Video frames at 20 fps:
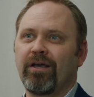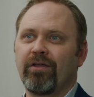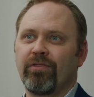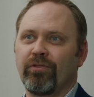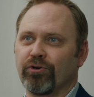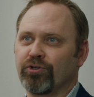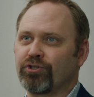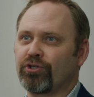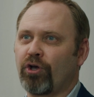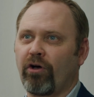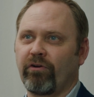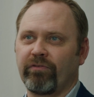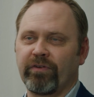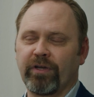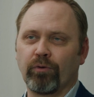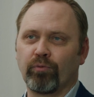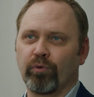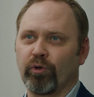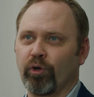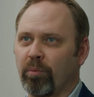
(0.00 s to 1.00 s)
They're
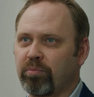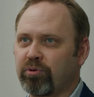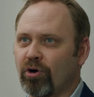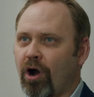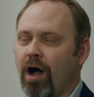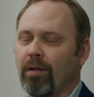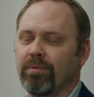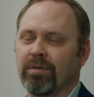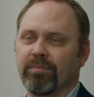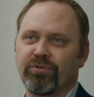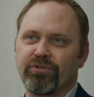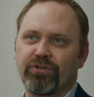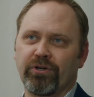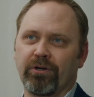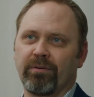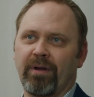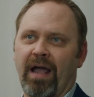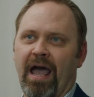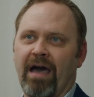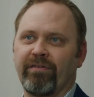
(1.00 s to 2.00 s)
solving real problems.
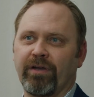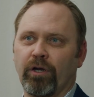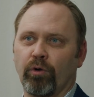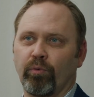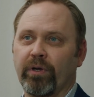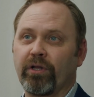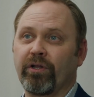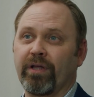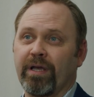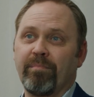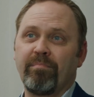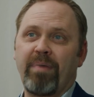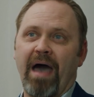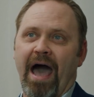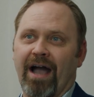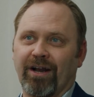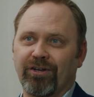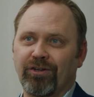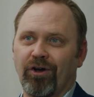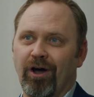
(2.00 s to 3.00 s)
They're having a real
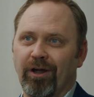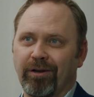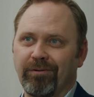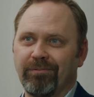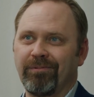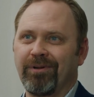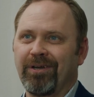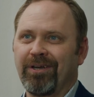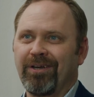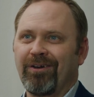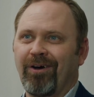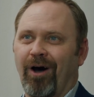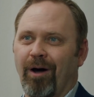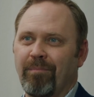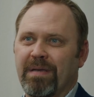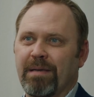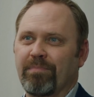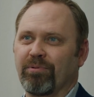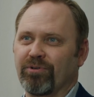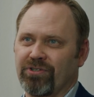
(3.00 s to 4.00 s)
impact on
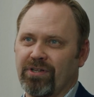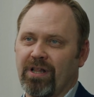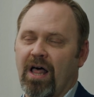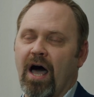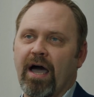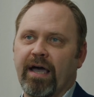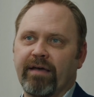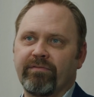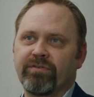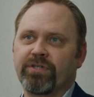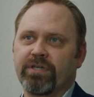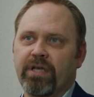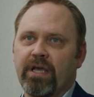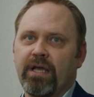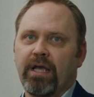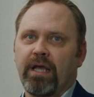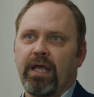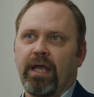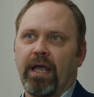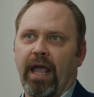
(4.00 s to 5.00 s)
people's lives.
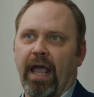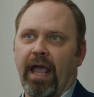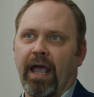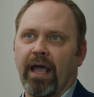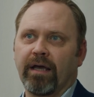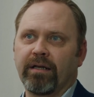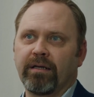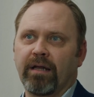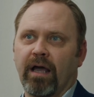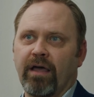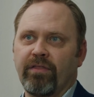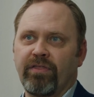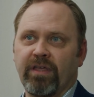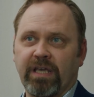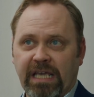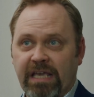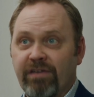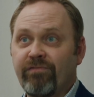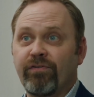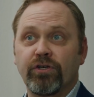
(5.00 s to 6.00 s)
And I think
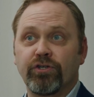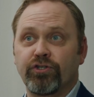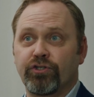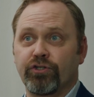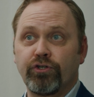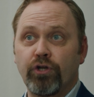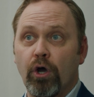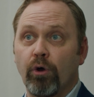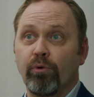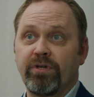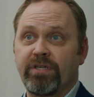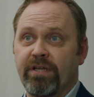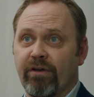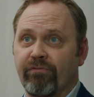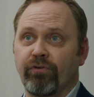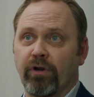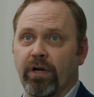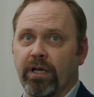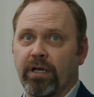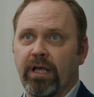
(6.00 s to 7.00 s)
IFA is no
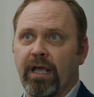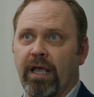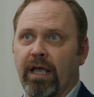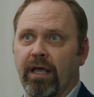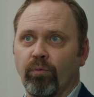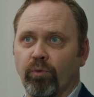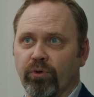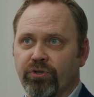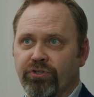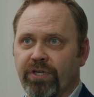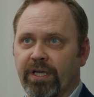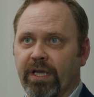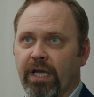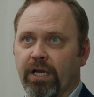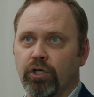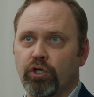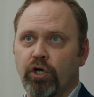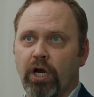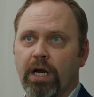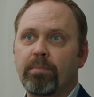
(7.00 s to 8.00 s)
different. And we're seeing
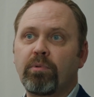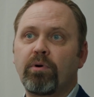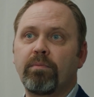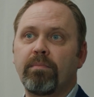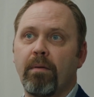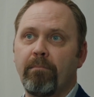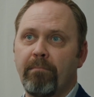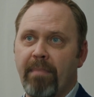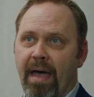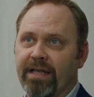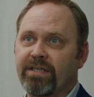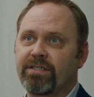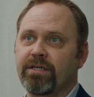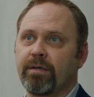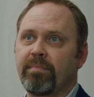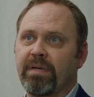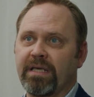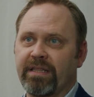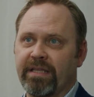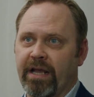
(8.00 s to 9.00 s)
incredible
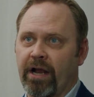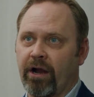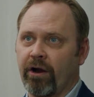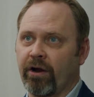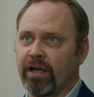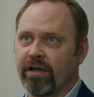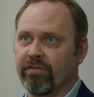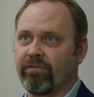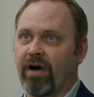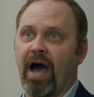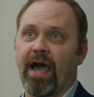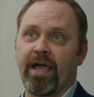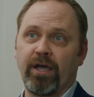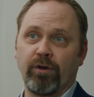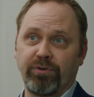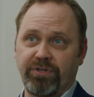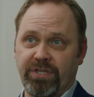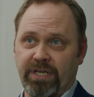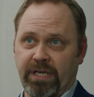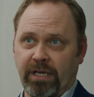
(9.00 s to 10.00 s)
momentum in the area of
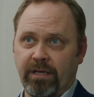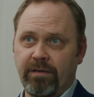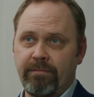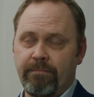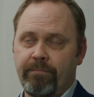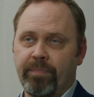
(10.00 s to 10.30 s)
IoT.